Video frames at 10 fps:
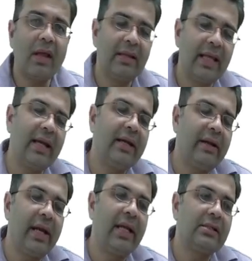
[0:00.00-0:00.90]
then it
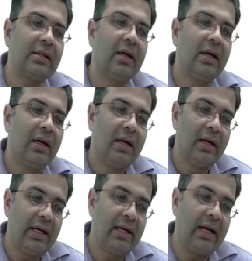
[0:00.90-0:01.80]
drains
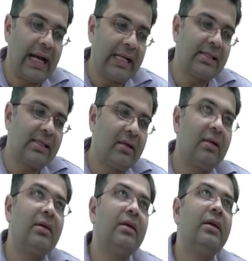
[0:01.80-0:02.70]
it as
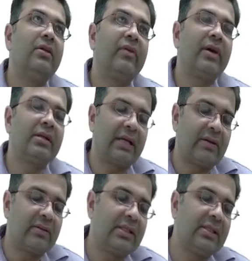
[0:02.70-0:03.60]
the esophagus
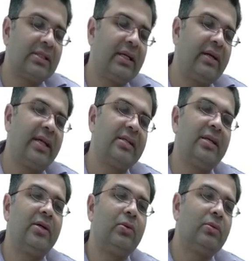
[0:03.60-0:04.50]
traverses, it drains
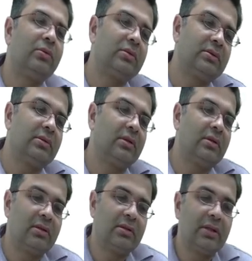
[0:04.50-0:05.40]
into
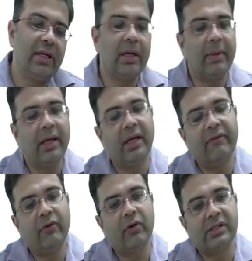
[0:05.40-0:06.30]
uh, the nearby
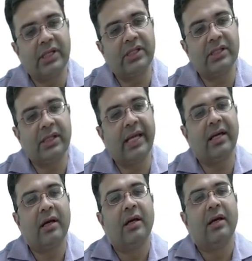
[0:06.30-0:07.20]
lymph node stations like
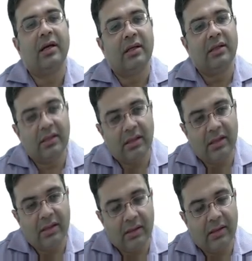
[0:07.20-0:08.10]

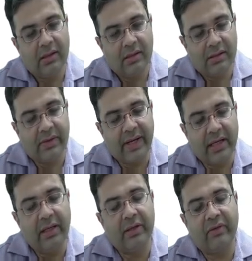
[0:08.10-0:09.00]
the
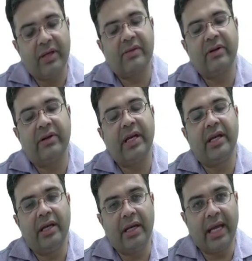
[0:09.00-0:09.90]
cervical esophagus will drain
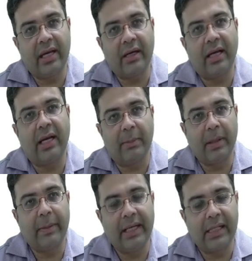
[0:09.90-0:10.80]
in neck and upper
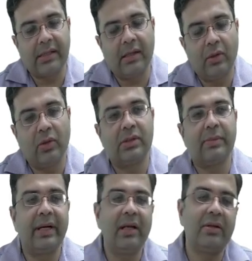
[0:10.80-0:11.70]
mediastinal nodes,
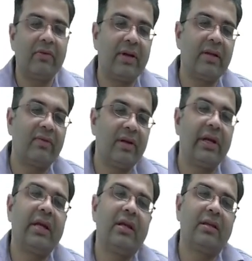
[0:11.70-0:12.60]
middle esophagus will
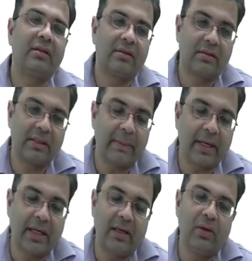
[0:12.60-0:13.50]
drain in
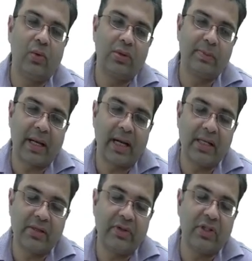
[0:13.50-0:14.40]
subcarinal nodes,
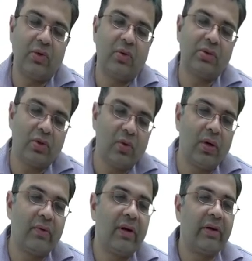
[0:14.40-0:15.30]
paraesophageal nodes,
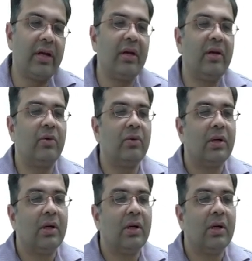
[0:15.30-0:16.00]
lower will drain into